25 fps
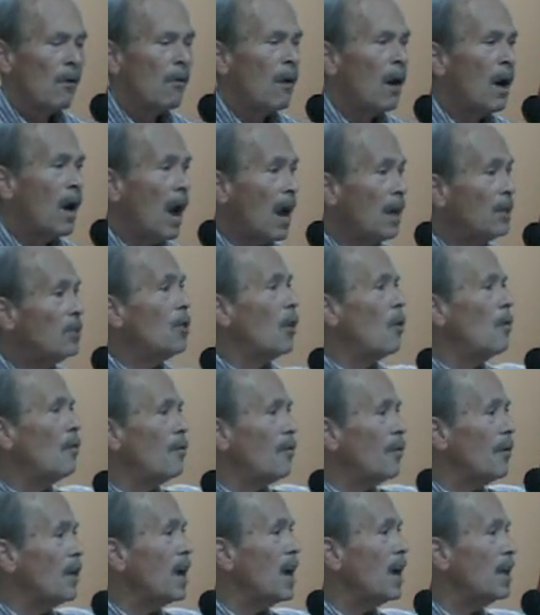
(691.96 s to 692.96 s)
Right? And
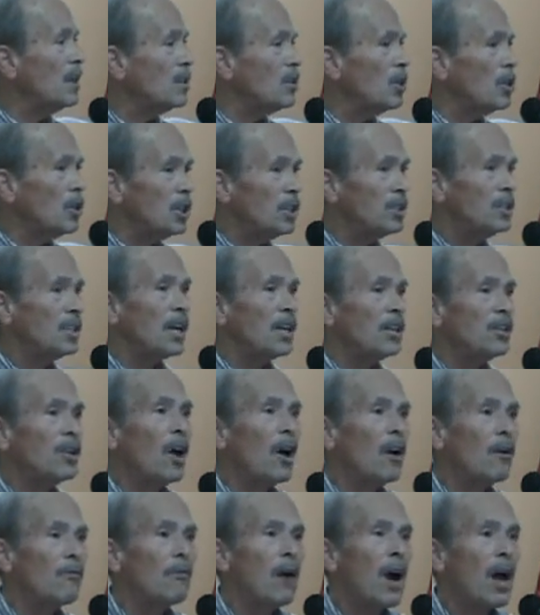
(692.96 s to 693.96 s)
don't forget to attend
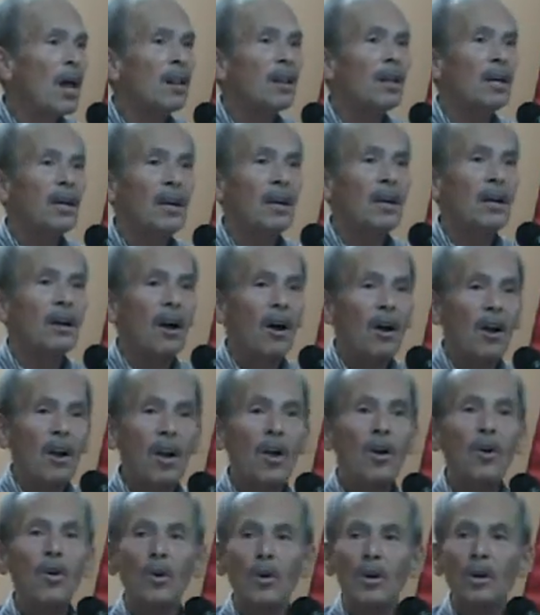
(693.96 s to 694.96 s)
our rally
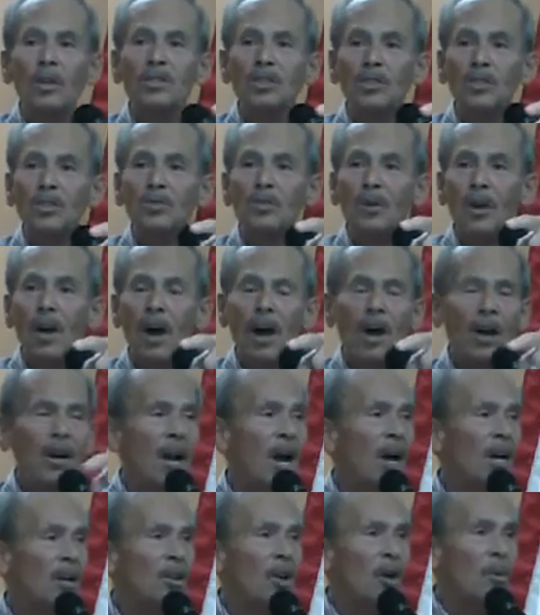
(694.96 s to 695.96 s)

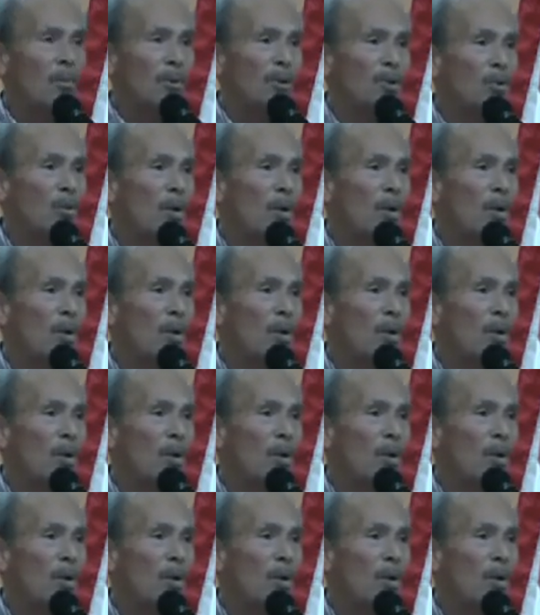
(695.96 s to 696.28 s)
on October